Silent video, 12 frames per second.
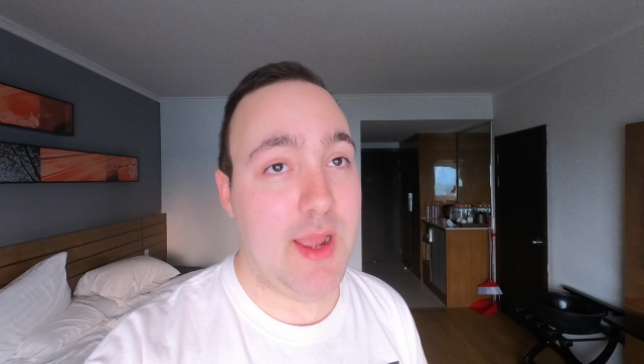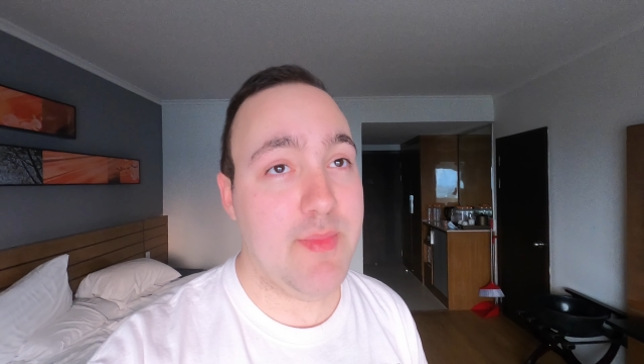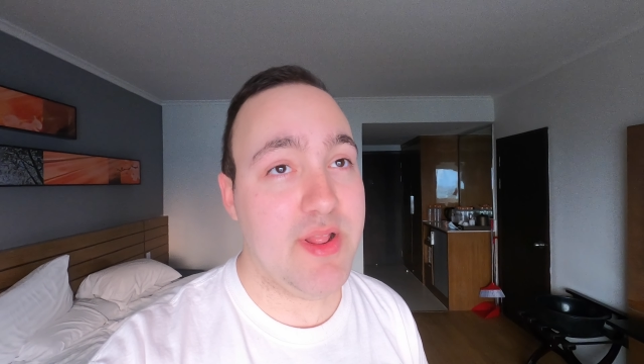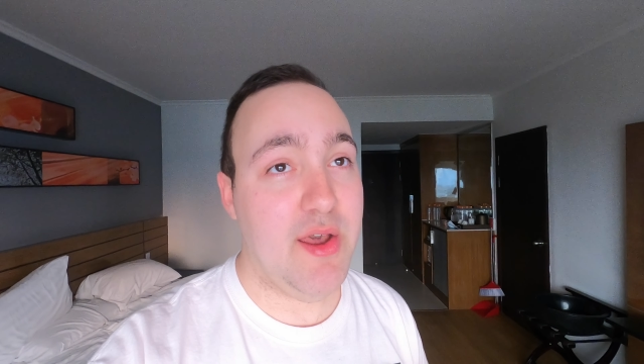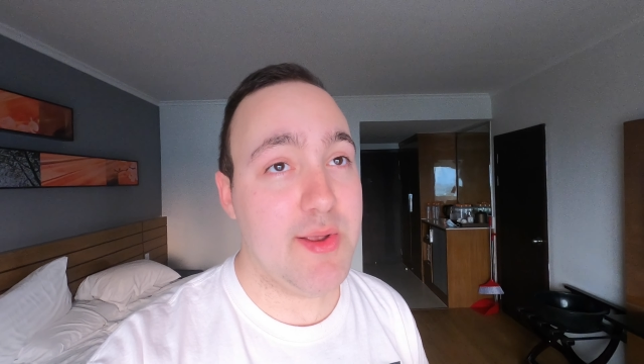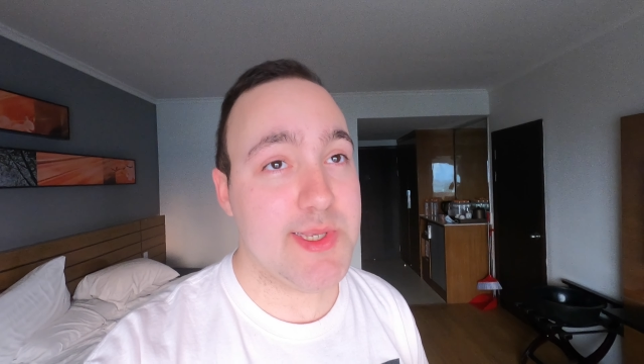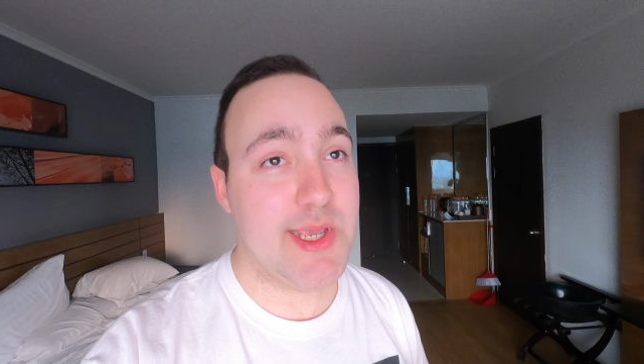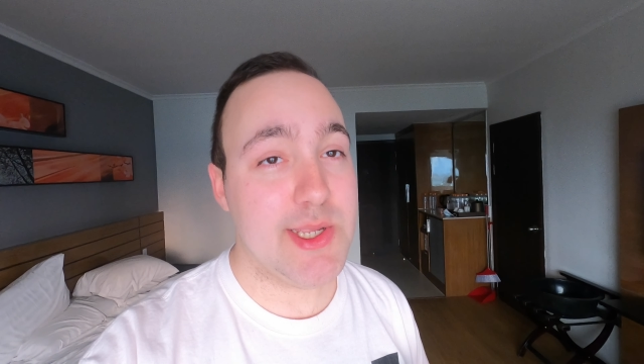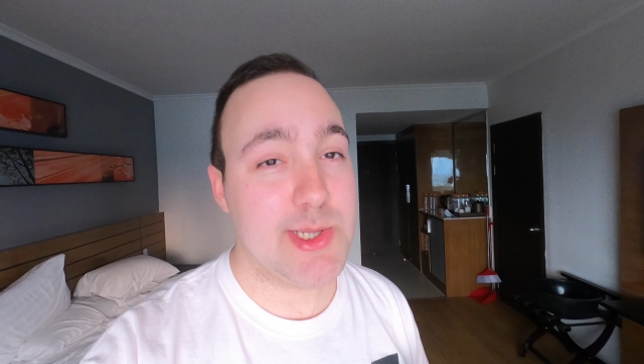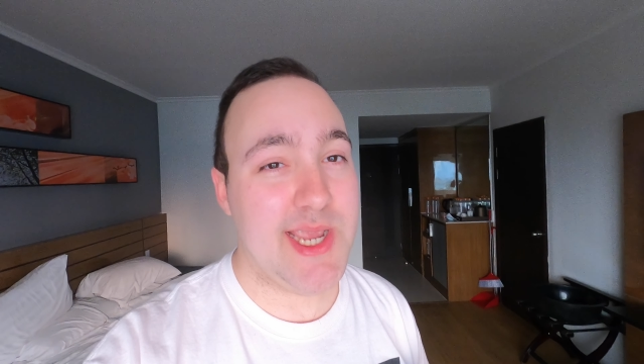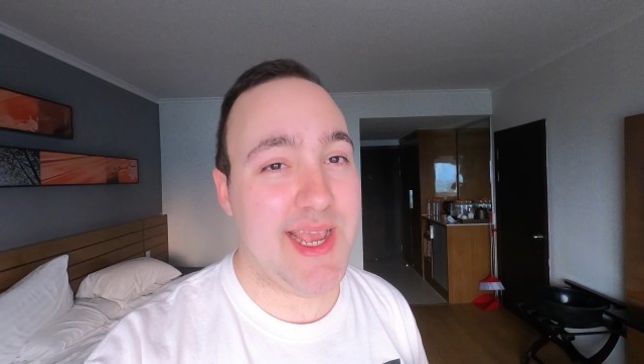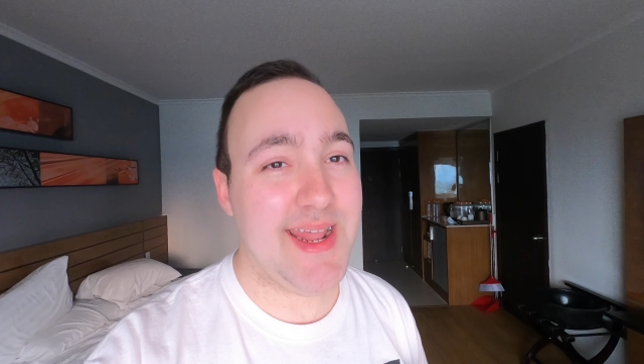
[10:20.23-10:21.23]
down below so you
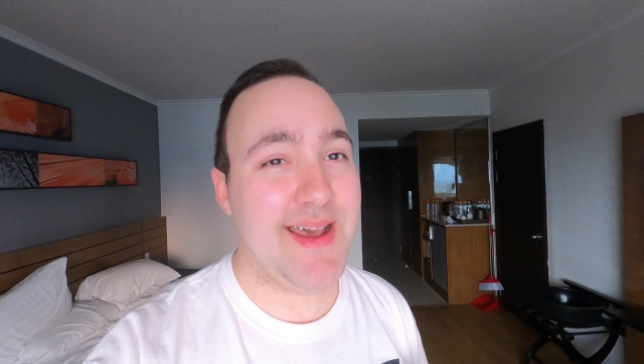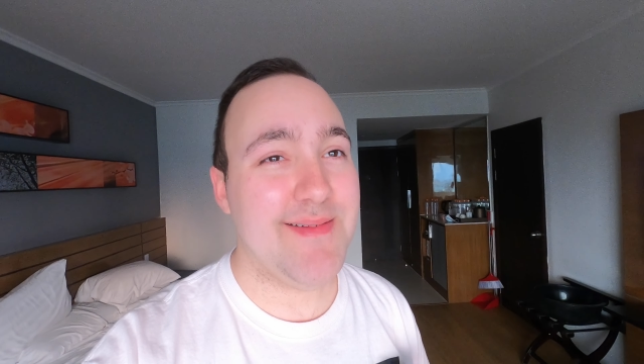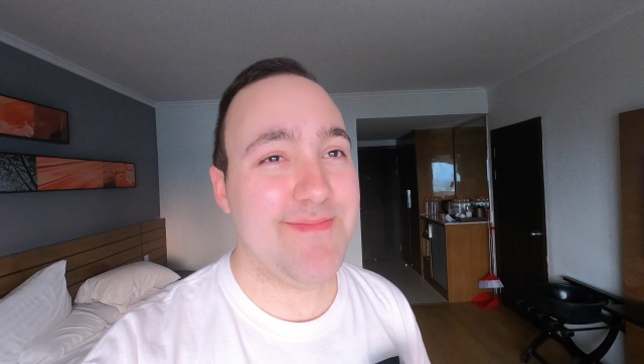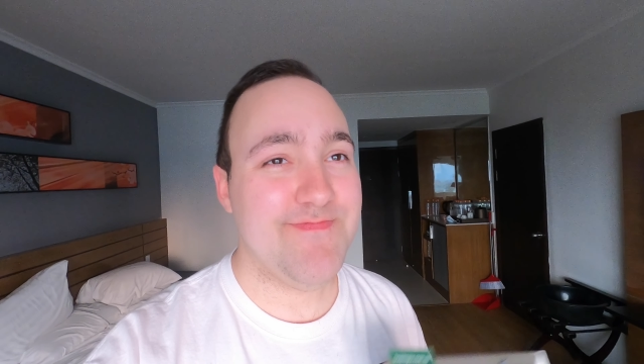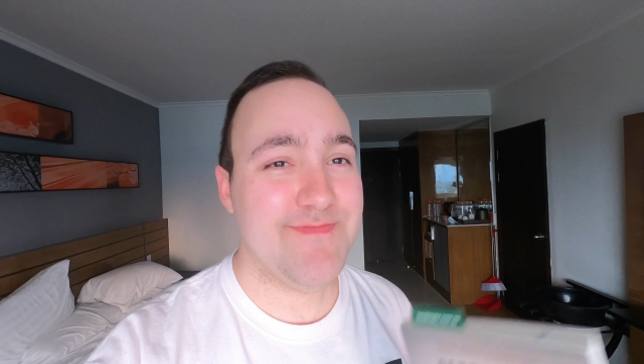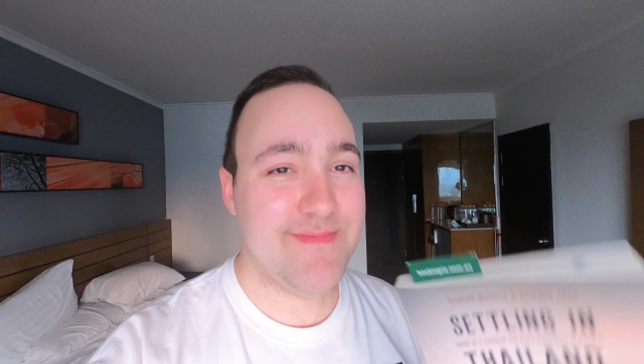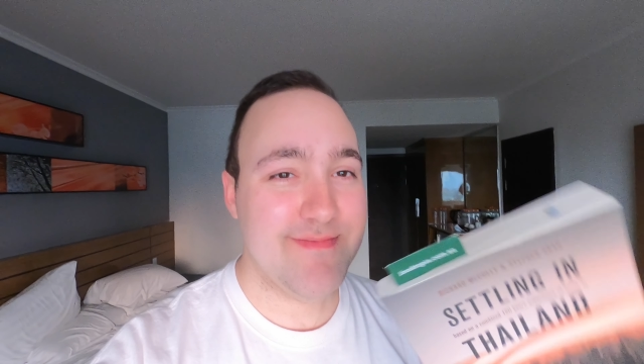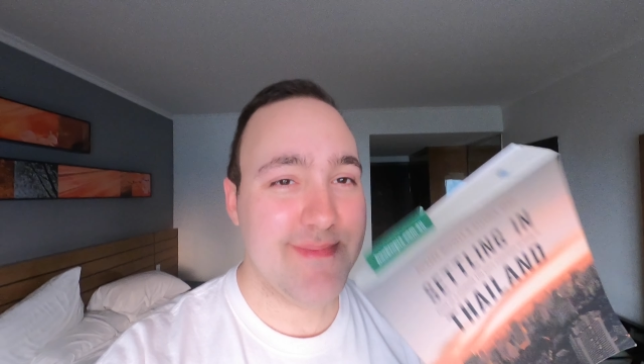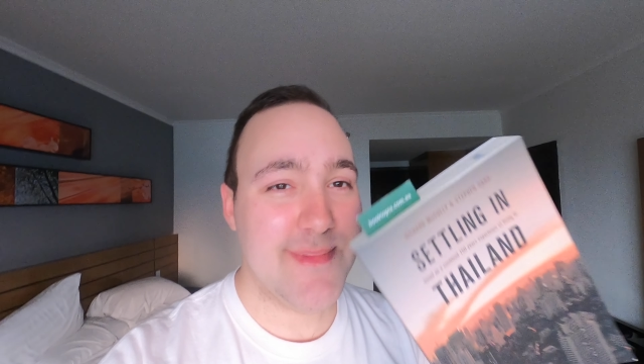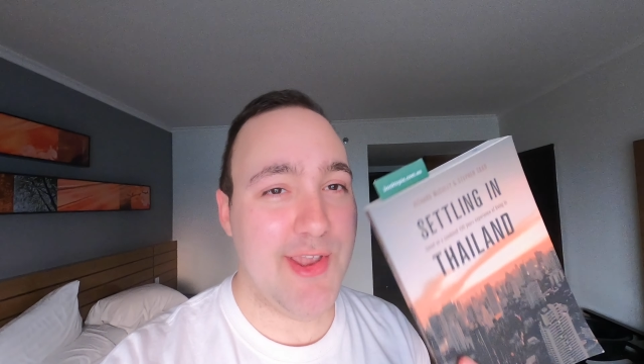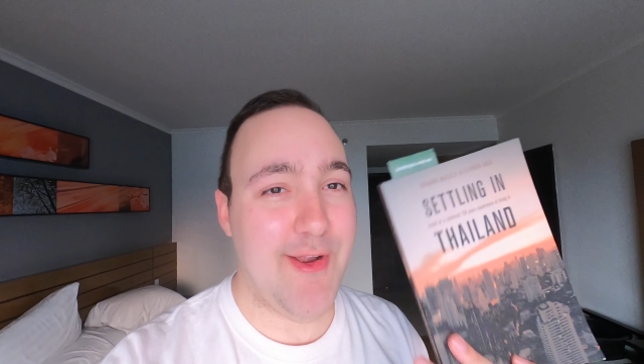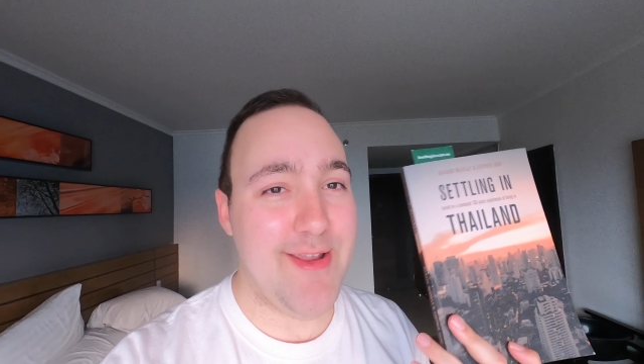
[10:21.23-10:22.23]
can check it out.
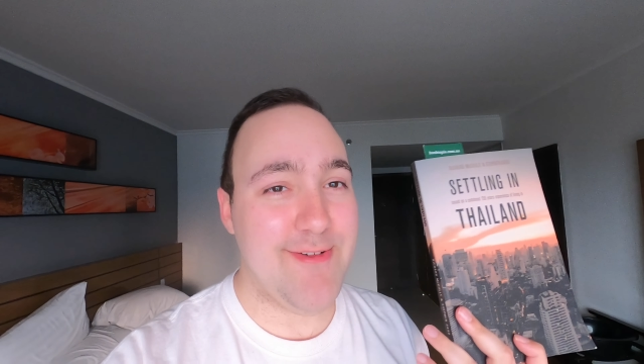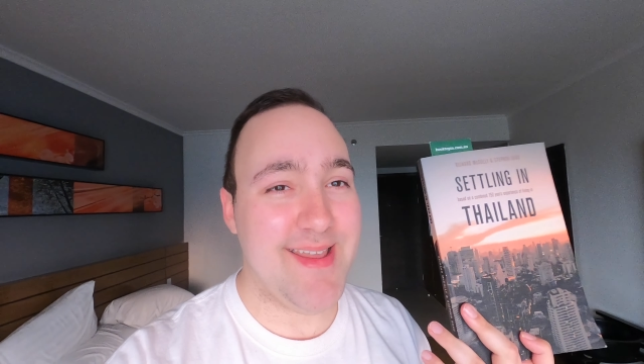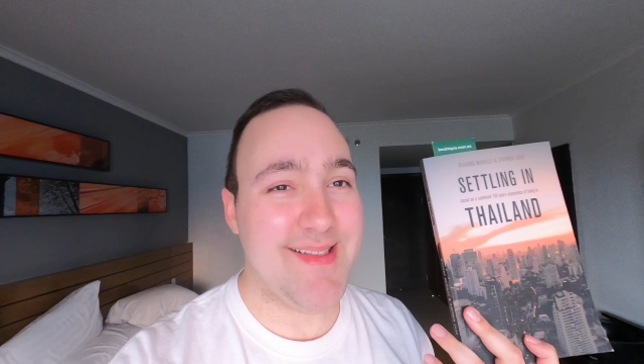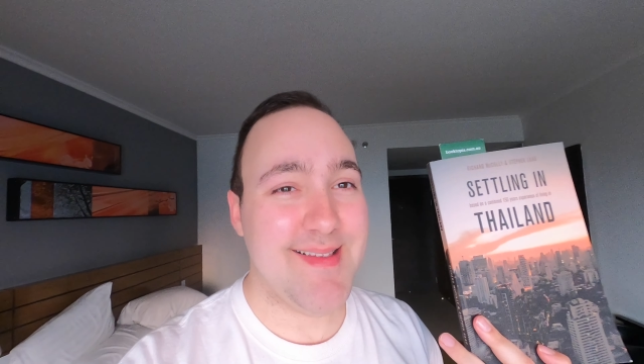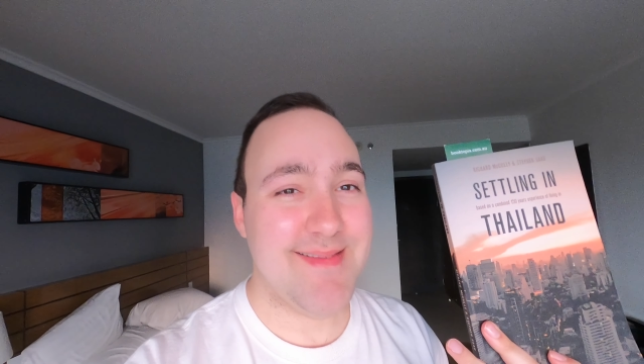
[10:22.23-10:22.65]
Great read.